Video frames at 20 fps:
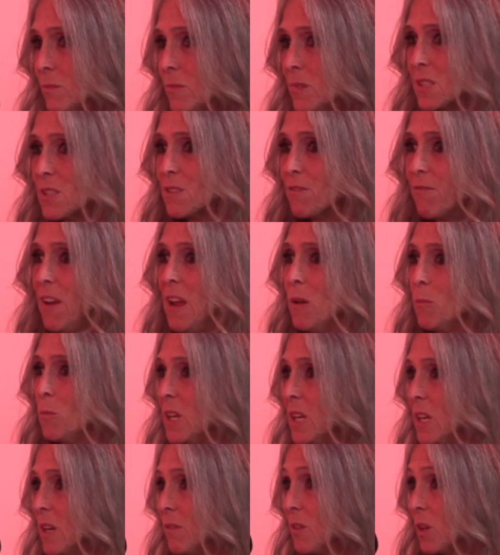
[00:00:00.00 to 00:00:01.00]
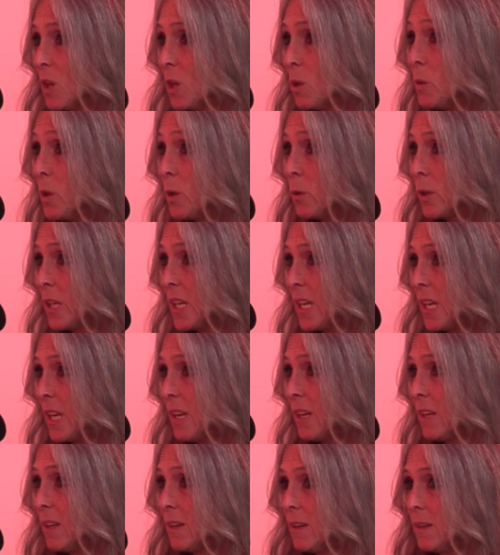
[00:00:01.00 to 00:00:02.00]
this family of the
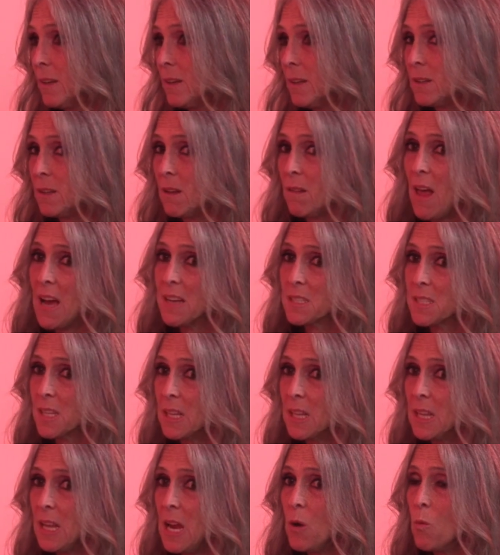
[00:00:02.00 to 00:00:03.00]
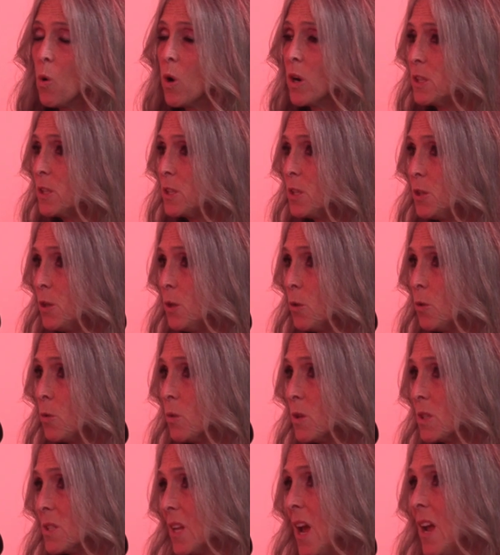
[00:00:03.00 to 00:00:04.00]
community. And the last thing they wanted to do
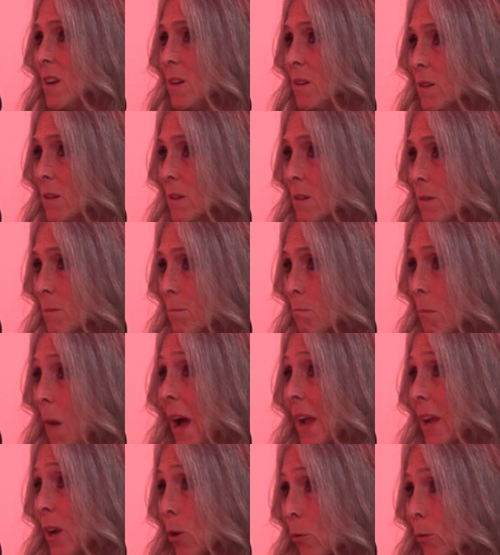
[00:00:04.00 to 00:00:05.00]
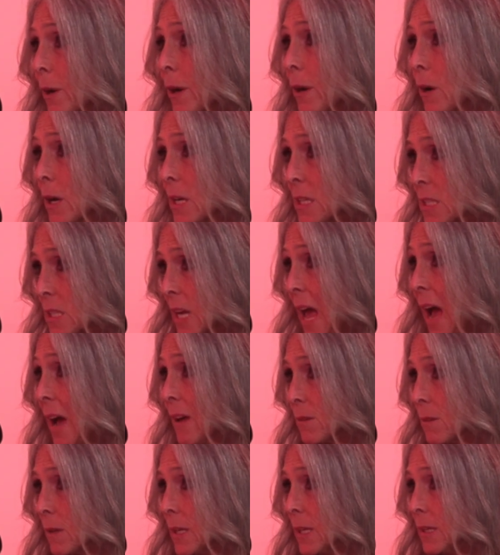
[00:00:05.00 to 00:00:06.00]
was end my career as an
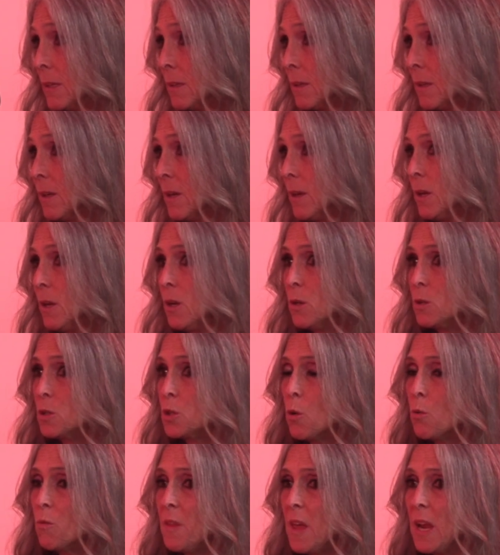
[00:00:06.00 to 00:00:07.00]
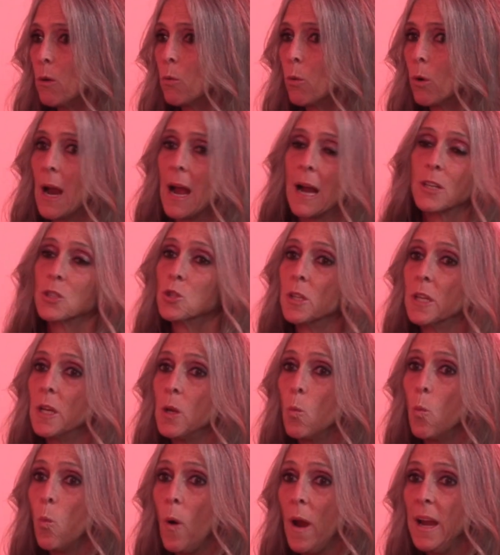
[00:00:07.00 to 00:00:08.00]
athlete. So they were actually
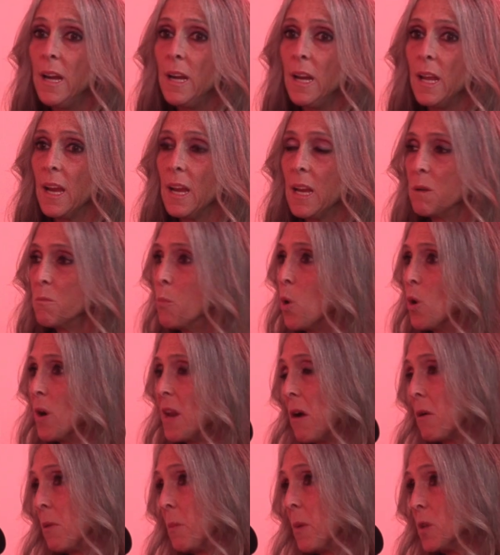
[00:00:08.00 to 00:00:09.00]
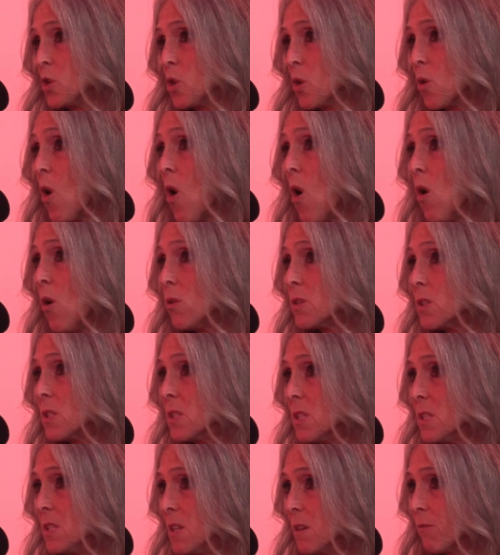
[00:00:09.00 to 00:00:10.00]
waiting and put out a bunch of calls
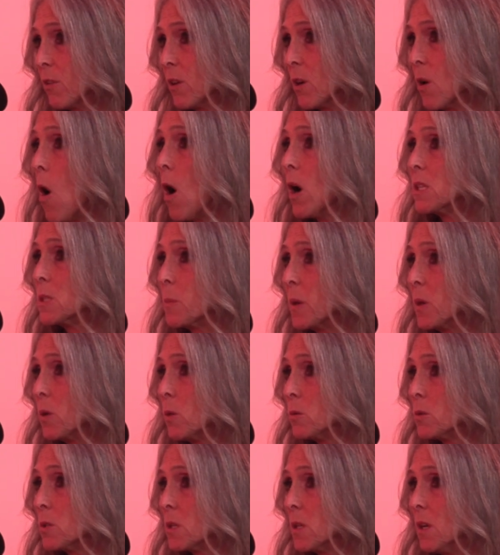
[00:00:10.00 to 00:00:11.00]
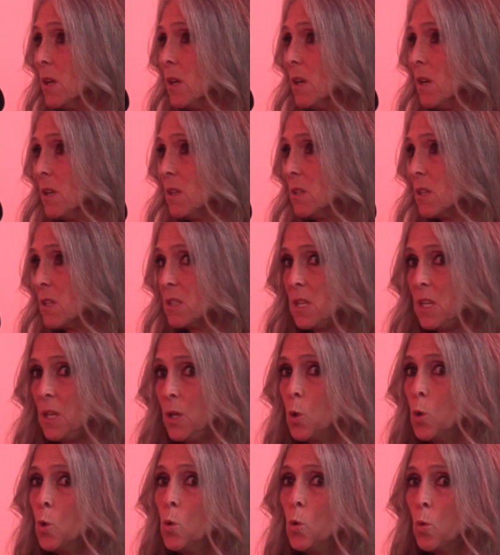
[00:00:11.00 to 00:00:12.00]
to different hospitals to see
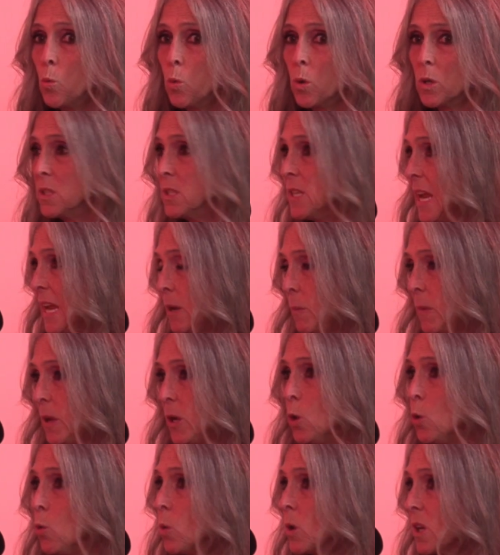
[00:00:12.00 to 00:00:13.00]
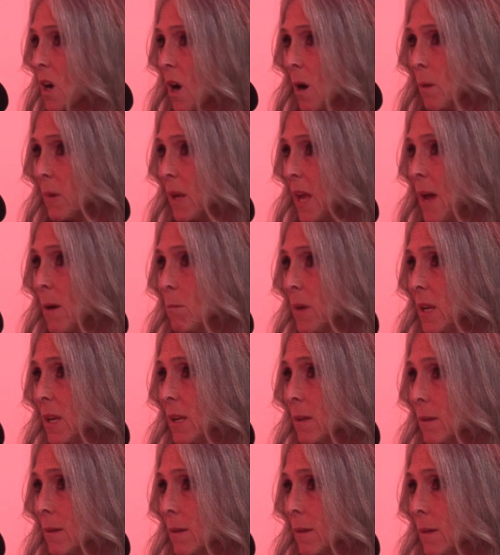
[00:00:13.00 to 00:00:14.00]
who would take me, who would come get me.